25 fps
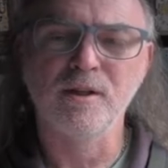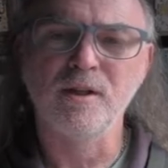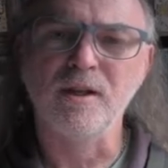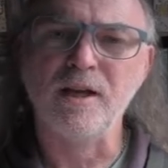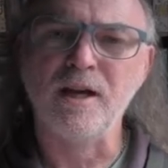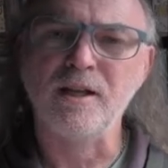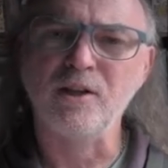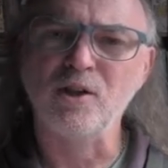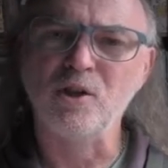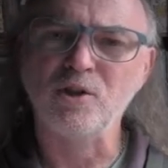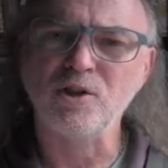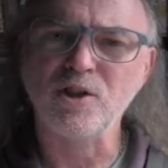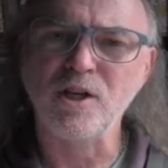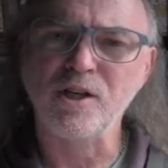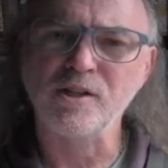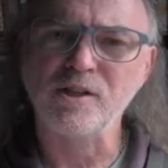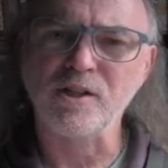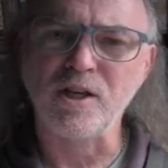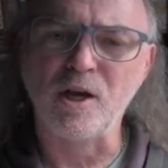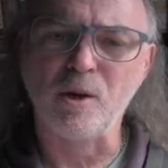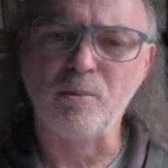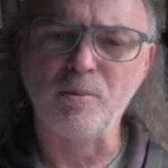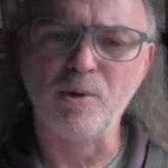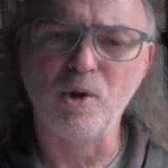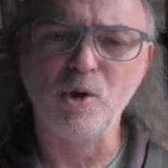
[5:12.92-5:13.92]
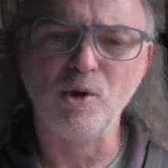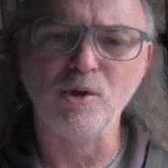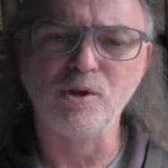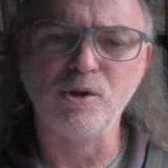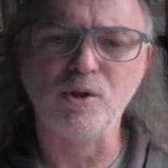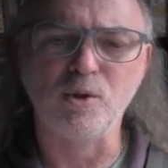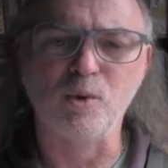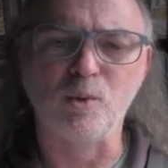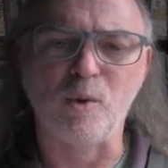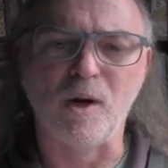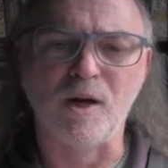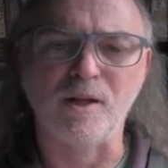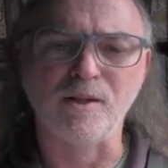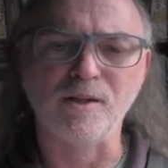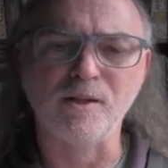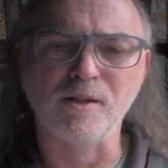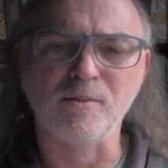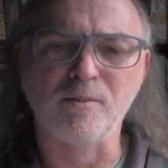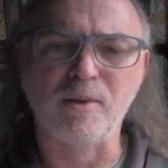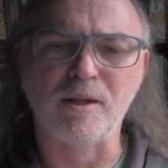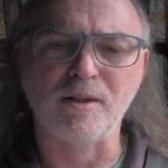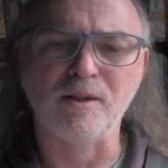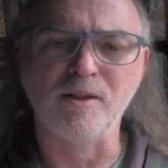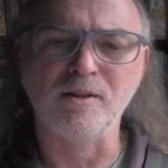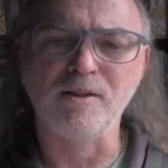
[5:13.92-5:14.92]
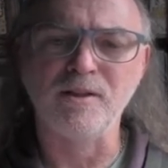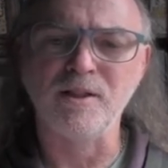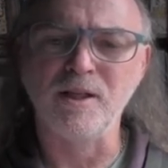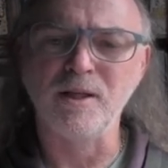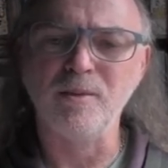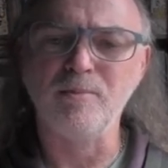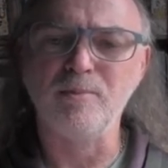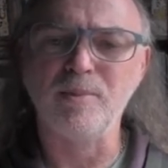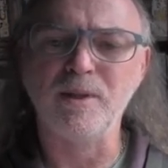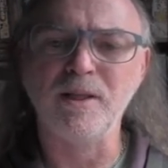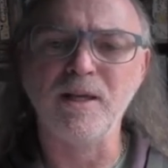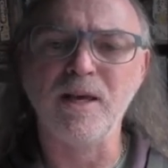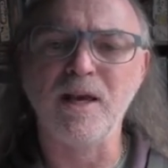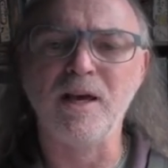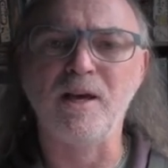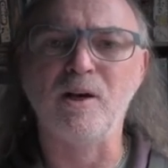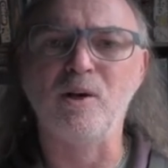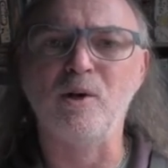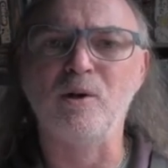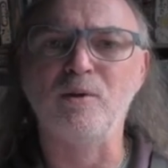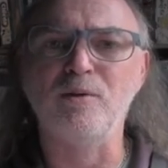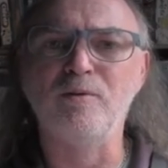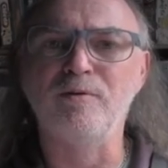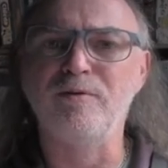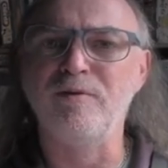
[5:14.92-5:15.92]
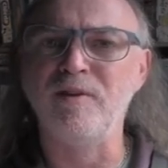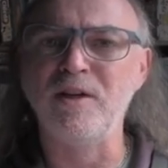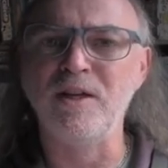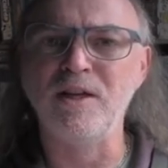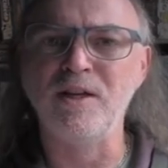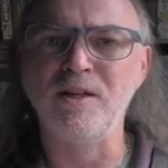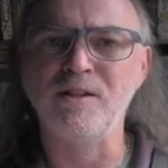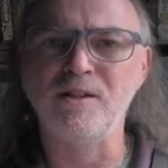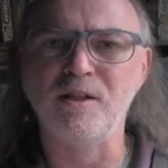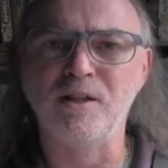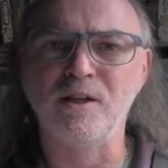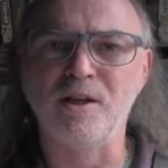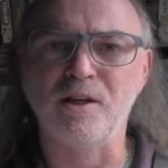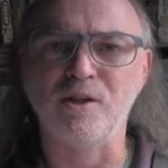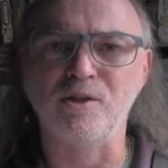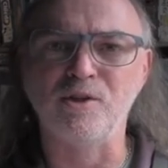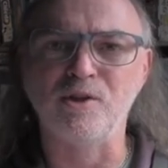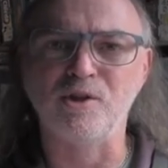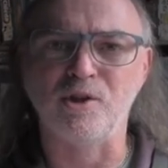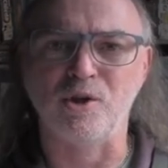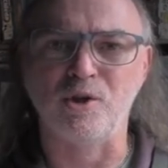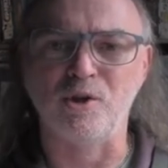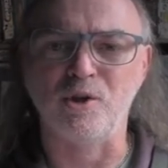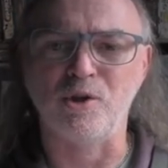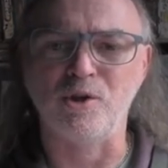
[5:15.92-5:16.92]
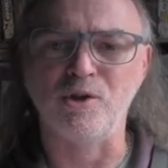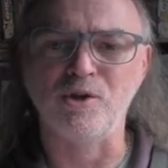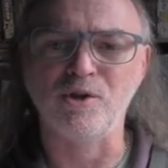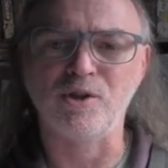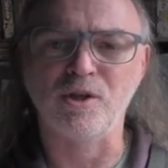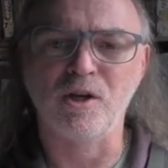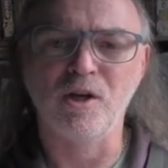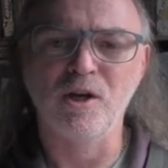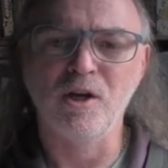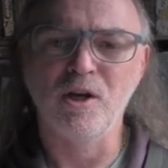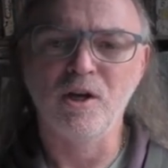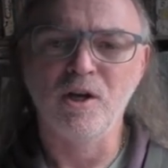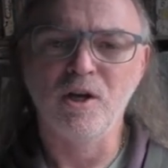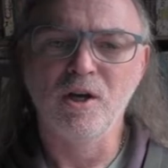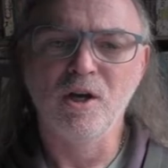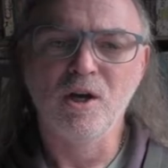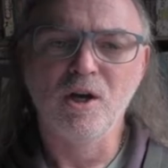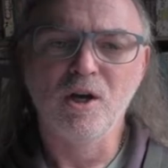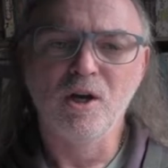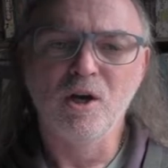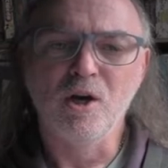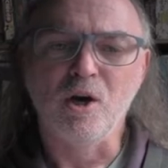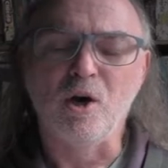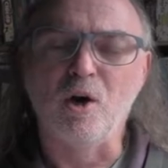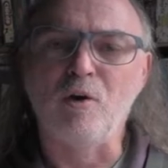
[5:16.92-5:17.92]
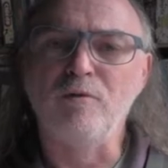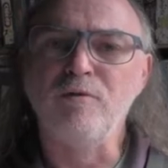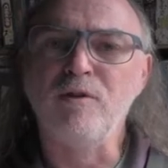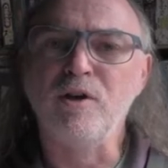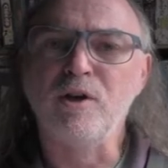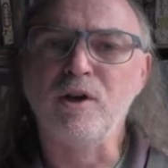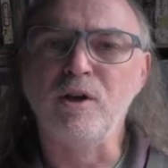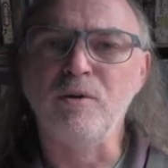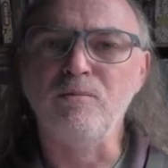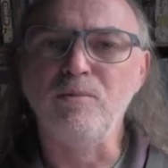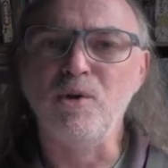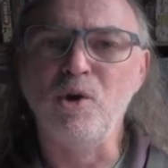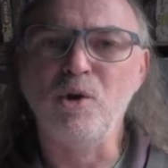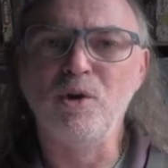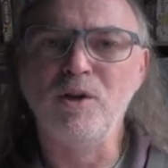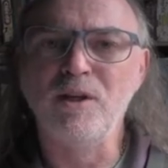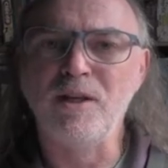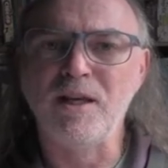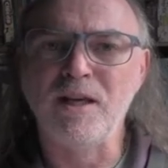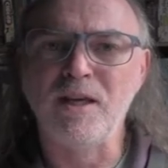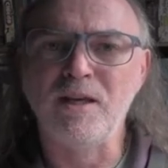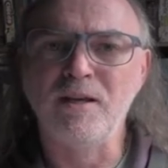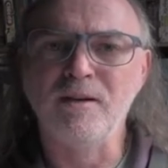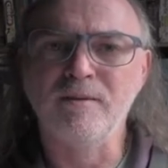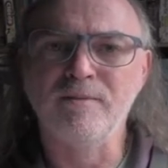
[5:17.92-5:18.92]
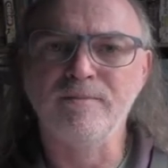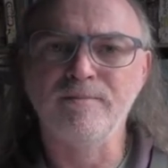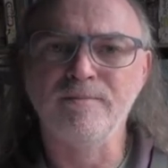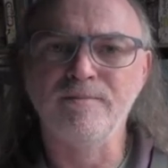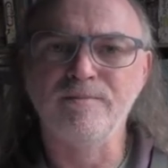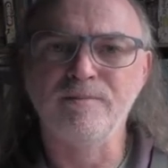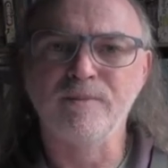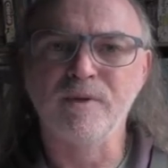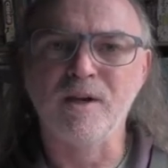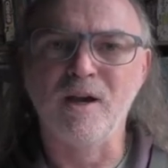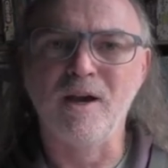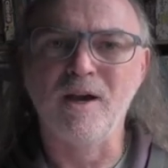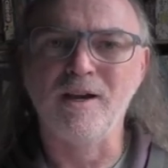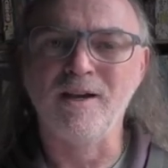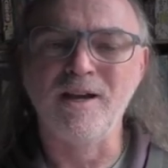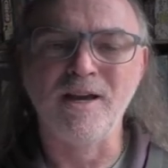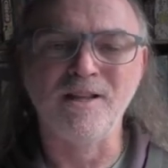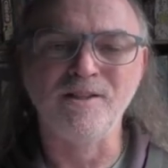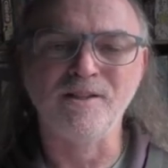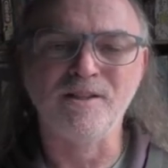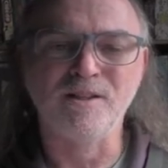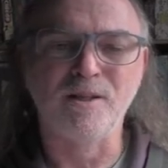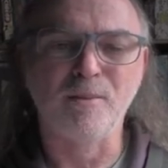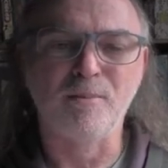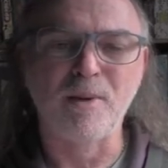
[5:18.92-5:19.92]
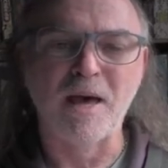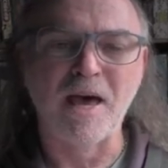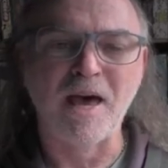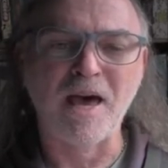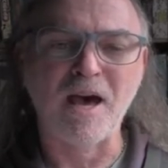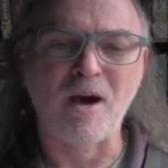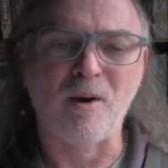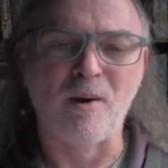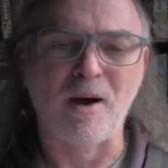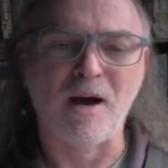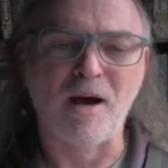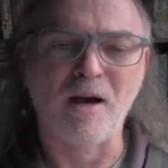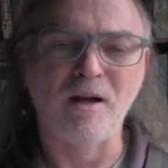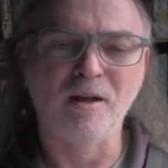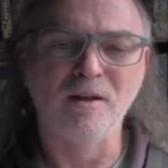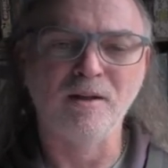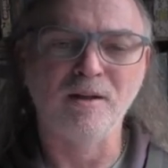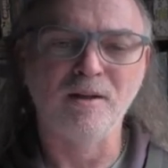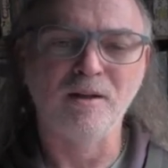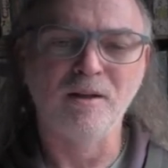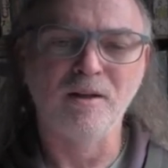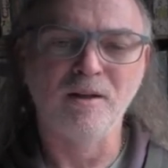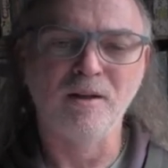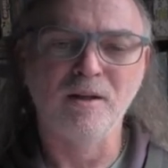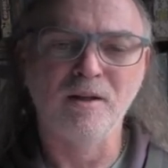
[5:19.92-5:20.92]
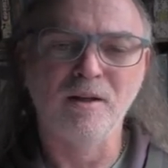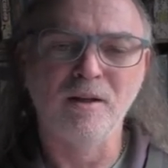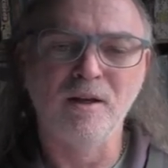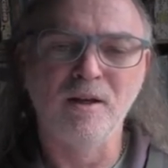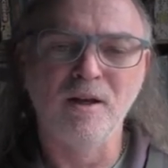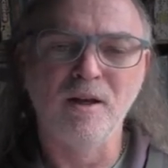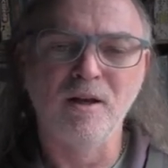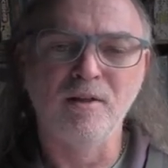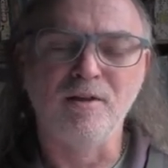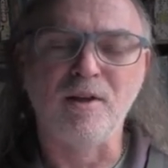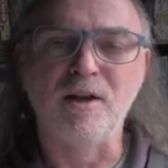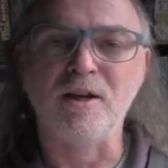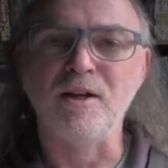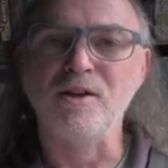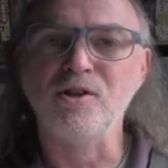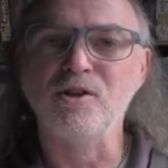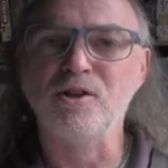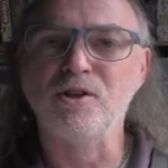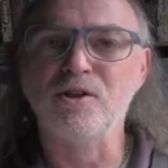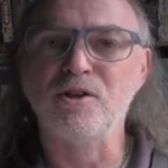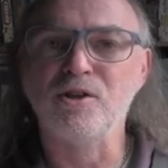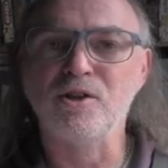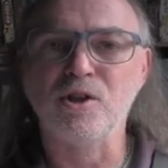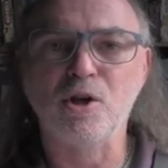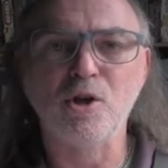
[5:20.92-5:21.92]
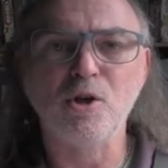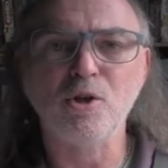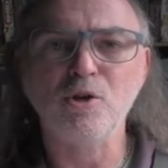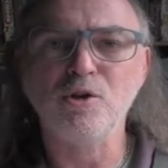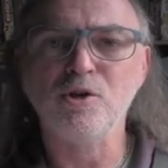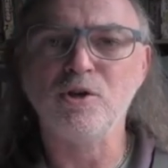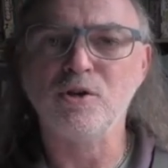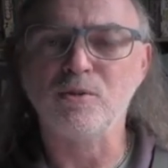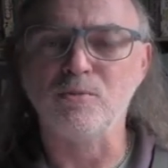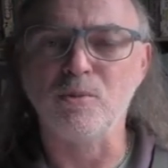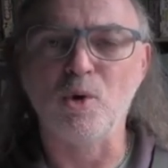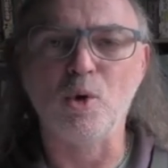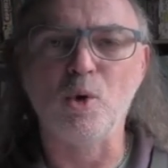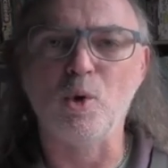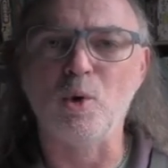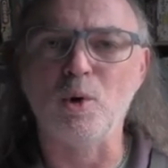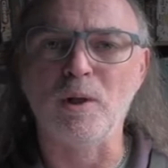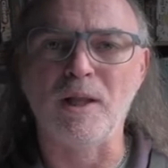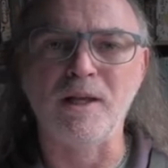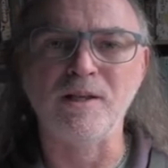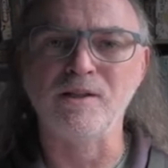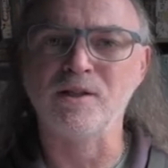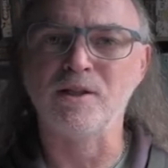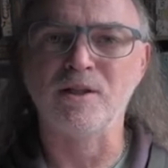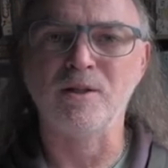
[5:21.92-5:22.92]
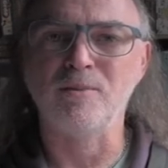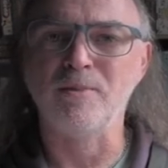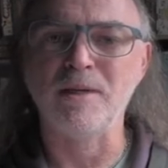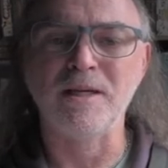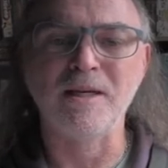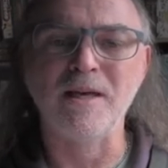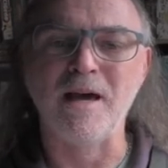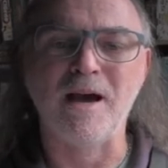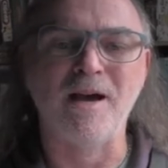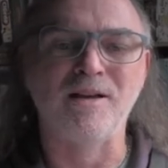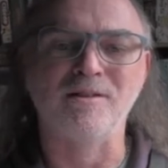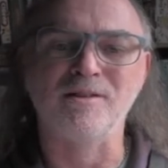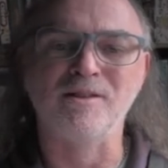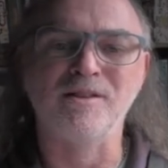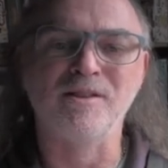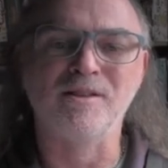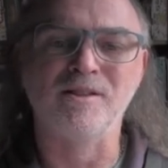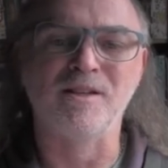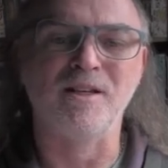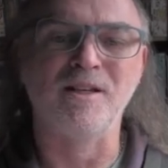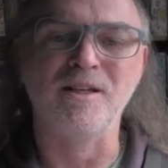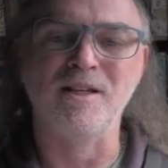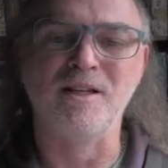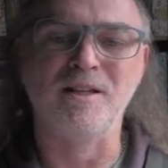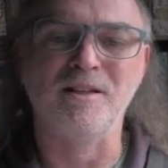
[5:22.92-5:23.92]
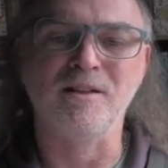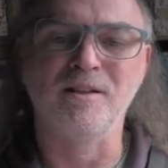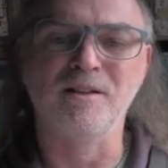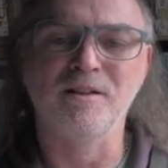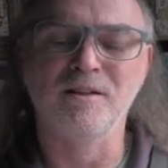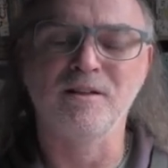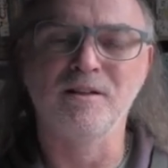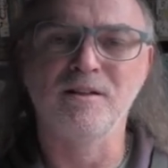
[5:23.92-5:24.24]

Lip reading: And not just our personal ones, but the deeply held fears and concerns of the community against a power that is so small as to be unseen,